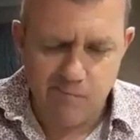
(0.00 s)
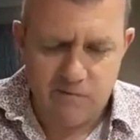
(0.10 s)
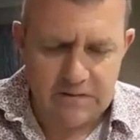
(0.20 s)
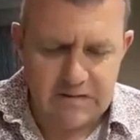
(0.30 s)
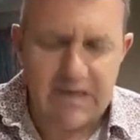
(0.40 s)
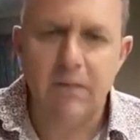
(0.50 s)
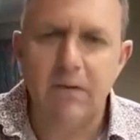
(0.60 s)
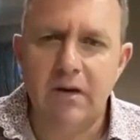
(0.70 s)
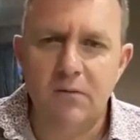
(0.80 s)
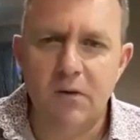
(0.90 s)

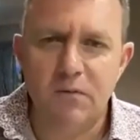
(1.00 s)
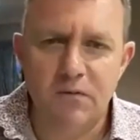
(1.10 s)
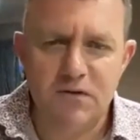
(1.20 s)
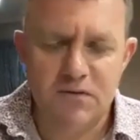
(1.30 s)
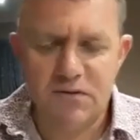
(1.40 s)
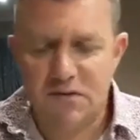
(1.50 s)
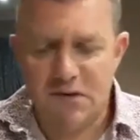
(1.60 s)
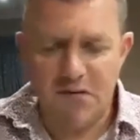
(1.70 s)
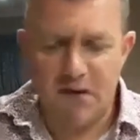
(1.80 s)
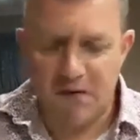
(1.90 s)
Sadly, we should
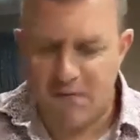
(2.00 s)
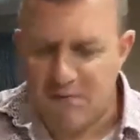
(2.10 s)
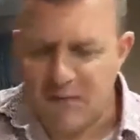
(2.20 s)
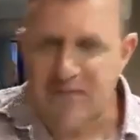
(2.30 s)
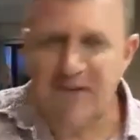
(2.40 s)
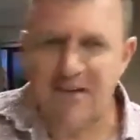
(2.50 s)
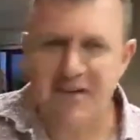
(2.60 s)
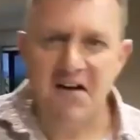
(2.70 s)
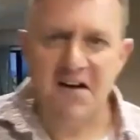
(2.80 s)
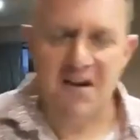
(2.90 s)
have posted it
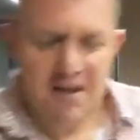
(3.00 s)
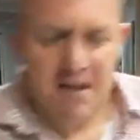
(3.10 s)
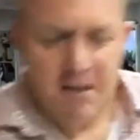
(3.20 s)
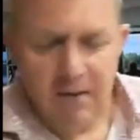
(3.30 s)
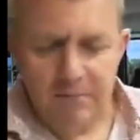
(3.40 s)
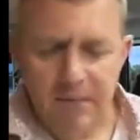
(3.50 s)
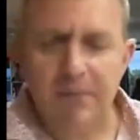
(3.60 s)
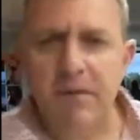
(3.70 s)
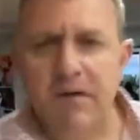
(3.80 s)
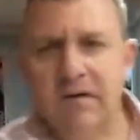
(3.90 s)
down here, but
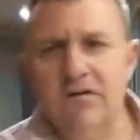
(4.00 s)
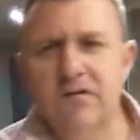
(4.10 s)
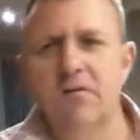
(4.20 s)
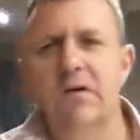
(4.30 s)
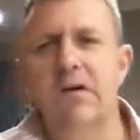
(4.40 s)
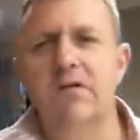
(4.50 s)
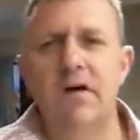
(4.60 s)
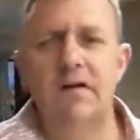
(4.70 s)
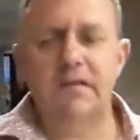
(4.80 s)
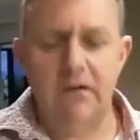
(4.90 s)
post the Zoom link for
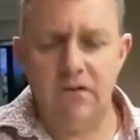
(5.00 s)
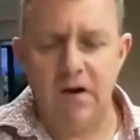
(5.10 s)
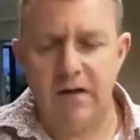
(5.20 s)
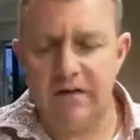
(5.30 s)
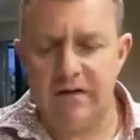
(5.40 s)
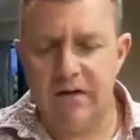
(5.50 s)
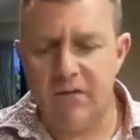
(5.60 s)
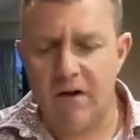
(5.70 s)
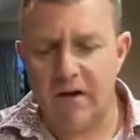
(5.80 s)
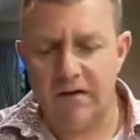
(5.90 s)
us. I'll try and see if
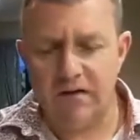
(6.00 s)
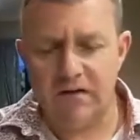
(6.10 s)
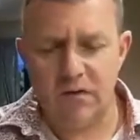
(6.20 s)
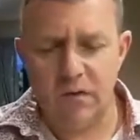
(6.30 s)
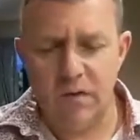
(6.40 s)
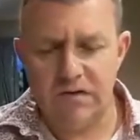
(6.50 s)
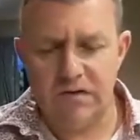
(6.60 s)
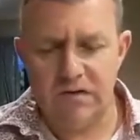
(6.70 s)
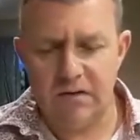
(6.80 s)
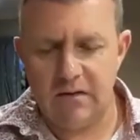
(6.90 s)
I can
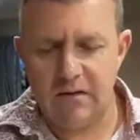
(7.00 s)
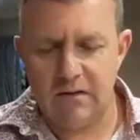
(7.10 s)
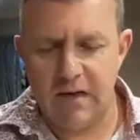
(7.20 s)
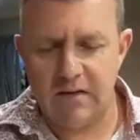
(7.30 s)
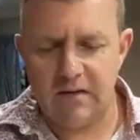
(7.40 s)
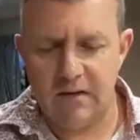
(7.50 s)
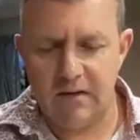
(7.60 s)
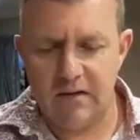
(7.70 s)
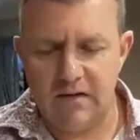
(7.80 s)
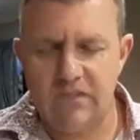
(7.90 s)
squeeze that
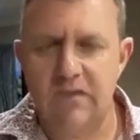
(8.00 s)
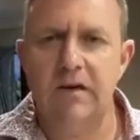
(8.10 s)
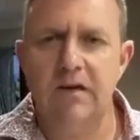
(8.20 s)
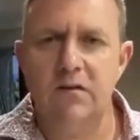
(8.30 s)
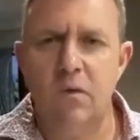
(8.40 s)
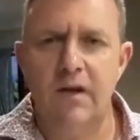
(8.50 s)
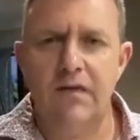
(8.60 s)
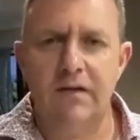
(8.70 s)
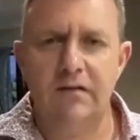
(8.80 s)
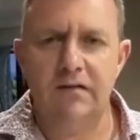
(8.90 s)
session in as well. I
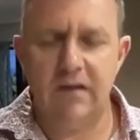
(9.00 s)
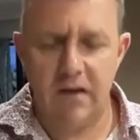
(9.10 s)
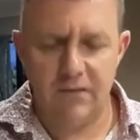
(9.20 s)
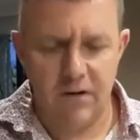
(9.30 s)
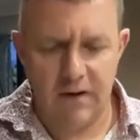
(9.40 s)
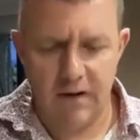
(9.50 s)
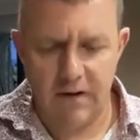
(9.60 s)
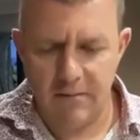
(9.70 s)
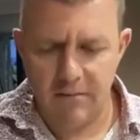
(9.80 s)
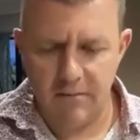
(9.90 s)
think I've got another
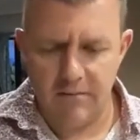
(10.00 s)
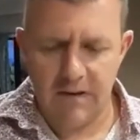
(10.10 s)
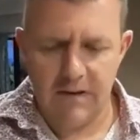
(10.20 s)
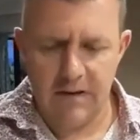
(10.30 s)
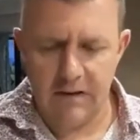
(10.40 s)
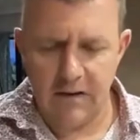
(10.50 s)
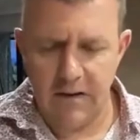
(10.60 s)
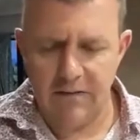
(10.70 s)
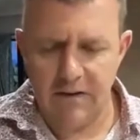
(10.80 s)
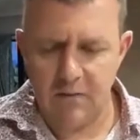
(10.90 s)
meeting at
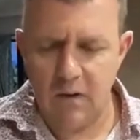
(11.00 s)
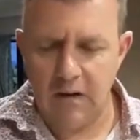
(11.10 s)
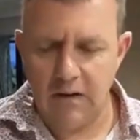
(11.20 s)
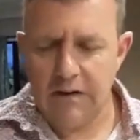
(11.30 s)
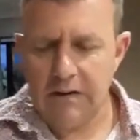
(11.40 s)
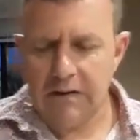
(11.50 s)
11 as well.